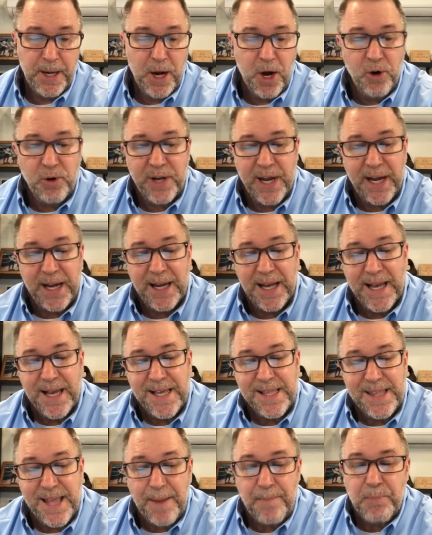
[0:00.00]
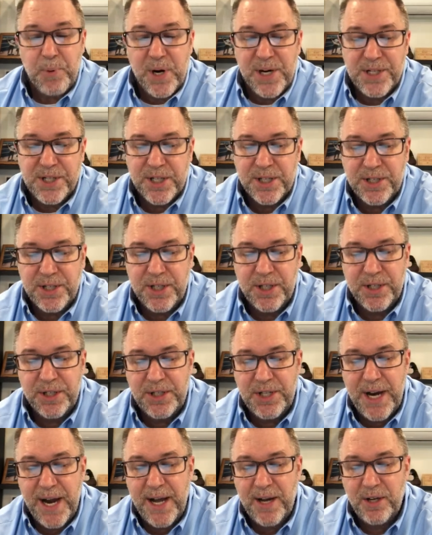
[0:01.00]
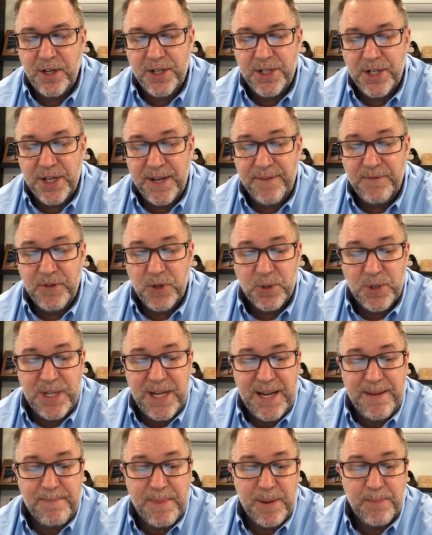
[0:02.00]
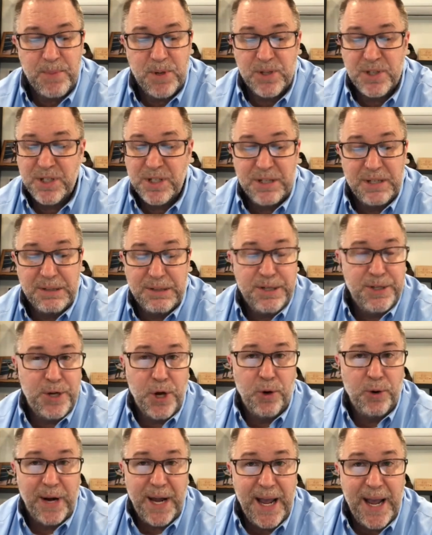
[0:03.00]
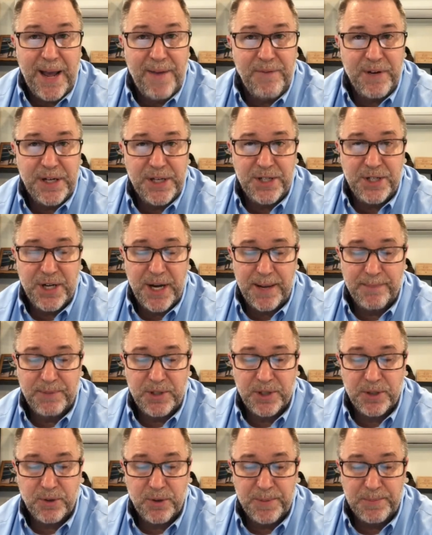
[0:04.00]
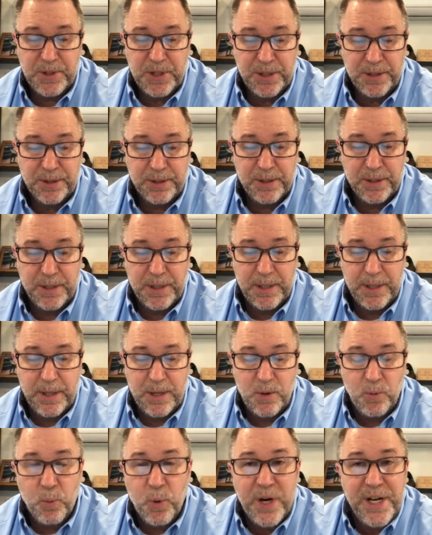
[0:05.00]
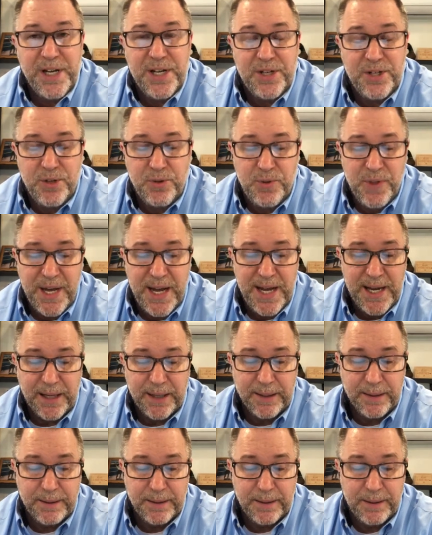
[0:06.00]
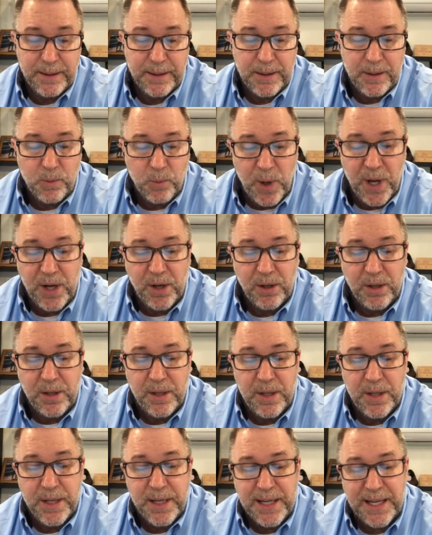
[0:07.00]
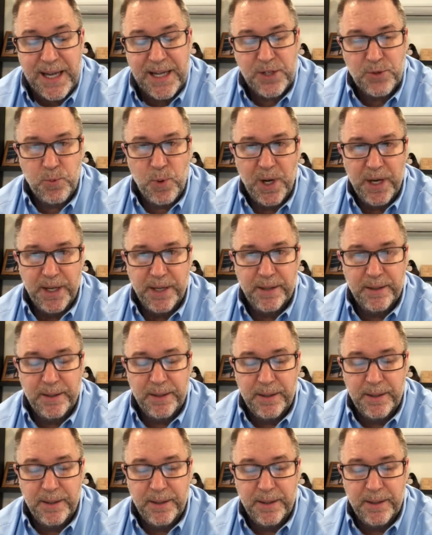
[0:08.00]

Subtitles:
Okay, that brings us to the challenge if your team members don't have any job descriptions. What do you do then? Well, guess what?